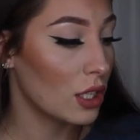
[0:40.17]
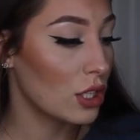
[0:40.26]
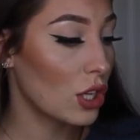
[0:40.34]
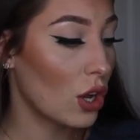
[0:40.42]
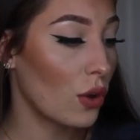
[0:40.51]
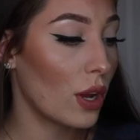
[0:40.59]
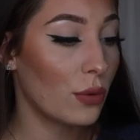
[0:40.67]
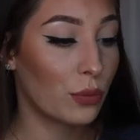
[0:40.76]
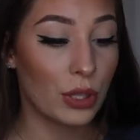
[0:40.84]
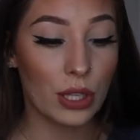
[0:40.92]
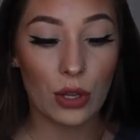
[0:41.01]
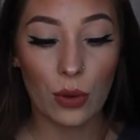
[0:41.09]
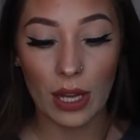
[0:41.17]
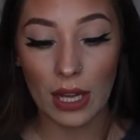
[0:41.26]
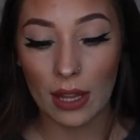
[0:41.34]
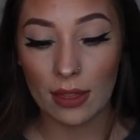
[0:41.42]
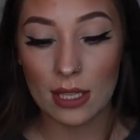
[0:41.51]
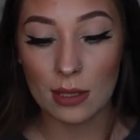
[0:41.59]
So really
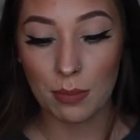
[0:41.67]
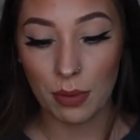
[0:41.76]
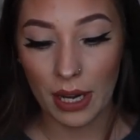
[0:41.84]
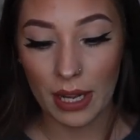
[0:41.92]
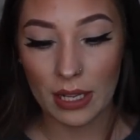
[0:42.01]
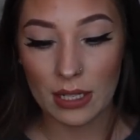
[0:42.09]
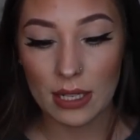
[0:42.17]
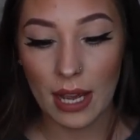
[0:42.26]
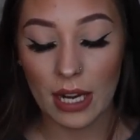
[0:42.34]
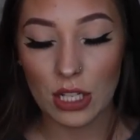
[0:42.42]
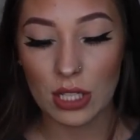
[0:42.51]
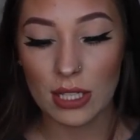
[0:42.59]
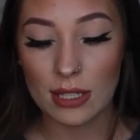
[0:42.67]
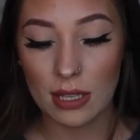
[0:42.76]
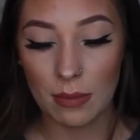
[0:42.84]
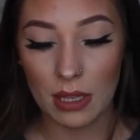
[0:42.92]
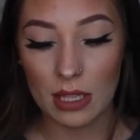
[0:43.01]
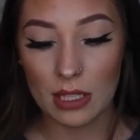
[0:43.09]
quick, this brand actually
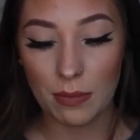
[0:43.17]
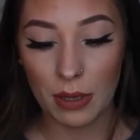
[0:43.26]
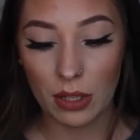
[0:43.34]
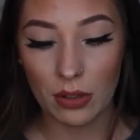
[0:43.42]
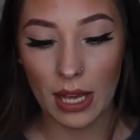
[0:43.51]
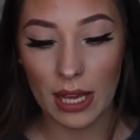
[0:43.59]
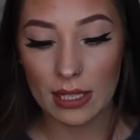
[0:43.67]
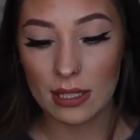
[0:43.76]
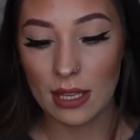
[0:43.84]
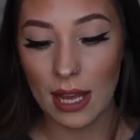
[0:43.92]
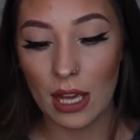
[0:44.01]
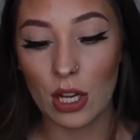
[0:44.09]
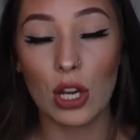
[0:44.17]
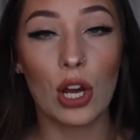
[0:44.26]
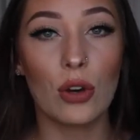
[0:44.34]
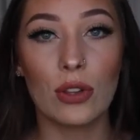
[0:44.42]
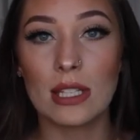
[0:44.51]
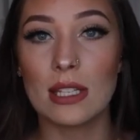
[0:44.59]
sent me this pillowcase, and
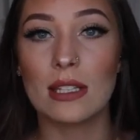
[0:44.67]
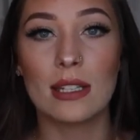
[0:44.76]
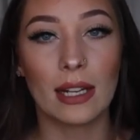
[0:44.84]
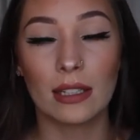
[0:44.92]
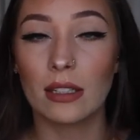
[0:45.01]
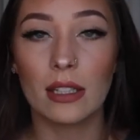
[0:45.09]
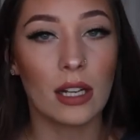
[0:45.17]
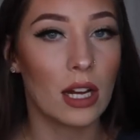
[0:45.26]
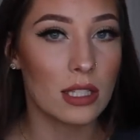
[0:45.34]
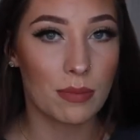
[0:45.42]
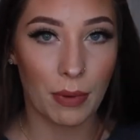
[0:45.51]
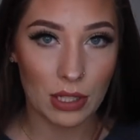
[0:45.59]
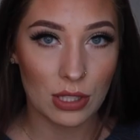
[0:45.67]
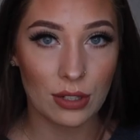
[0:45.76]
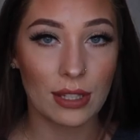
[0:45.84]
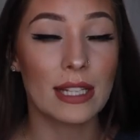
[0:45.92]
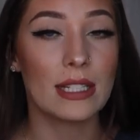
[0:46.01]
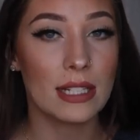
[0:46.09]
no, this is technically not
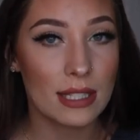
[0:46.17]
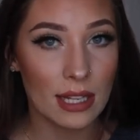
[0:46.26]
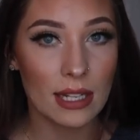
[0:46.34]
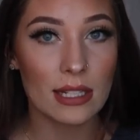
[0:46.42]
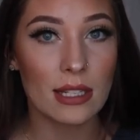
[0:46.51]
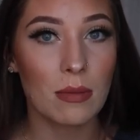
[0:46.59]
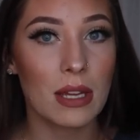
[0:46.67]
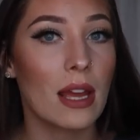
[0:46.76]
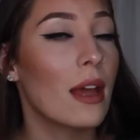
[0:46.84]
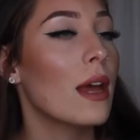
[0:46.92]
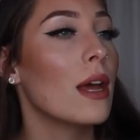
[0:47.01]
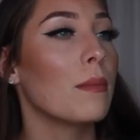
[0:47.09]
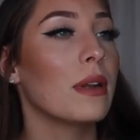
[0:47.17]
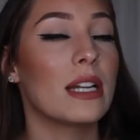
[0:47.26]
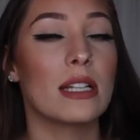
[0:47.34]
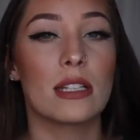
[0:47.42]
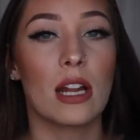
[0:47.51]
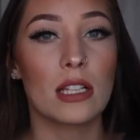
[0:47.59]
sponsored. They did send it to me, but it
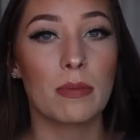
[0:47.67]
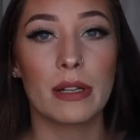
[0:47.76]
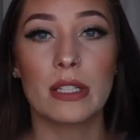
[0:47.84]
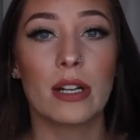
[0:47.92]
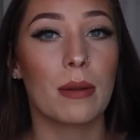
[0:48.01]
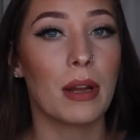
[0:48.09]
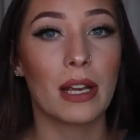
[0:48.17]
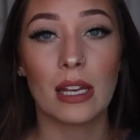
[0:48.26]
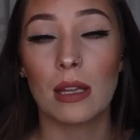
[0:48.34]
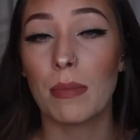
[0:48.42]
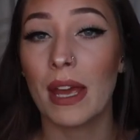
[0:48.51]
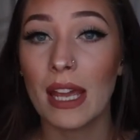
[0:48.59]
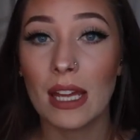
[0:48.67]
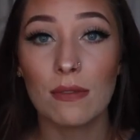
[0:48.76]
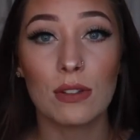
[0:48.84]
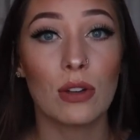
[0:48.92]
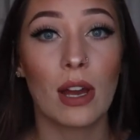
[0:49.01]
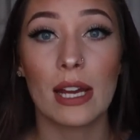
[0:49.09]
is not sponsored. I'm not getting paid
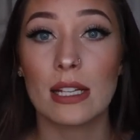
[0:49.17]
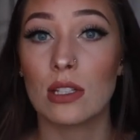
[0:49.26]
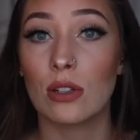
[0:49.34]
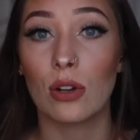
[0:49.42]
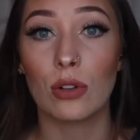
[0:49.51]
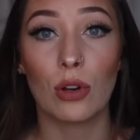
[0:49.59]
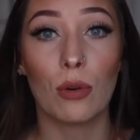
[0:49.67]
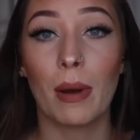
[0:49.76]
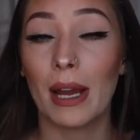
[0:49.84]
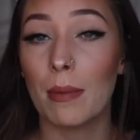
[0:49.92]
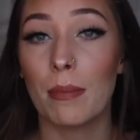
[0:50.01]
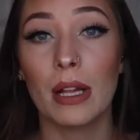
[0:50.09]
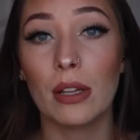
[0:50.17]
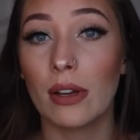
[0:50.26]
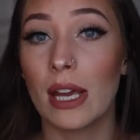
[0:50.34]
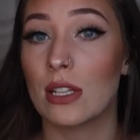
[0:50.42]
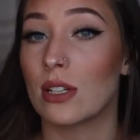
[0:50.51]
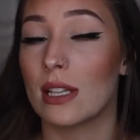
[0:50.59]
if you guys, you know, go buy a
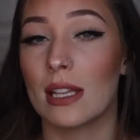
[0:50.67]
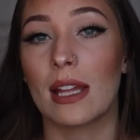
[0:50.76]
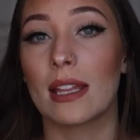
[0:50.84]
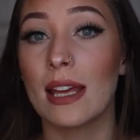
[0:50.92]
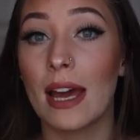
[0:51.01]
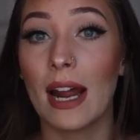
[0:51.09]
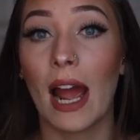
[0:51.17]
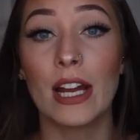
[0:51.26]
pillowcase or anything like that.